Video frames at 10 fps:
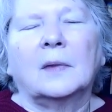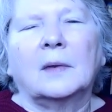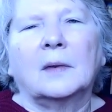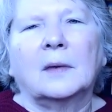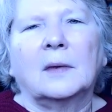
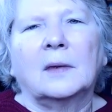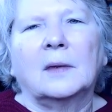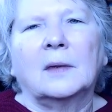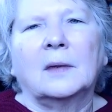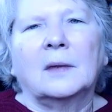
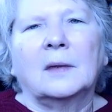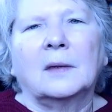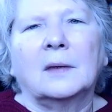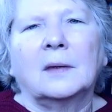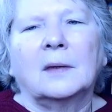
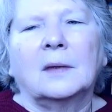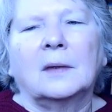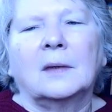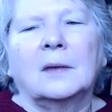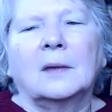
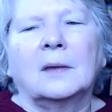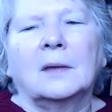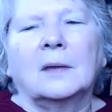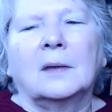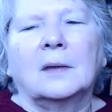
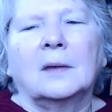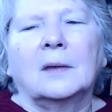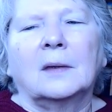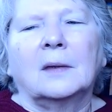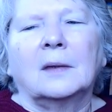
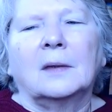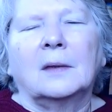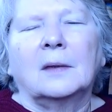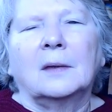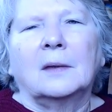Nobody speaks.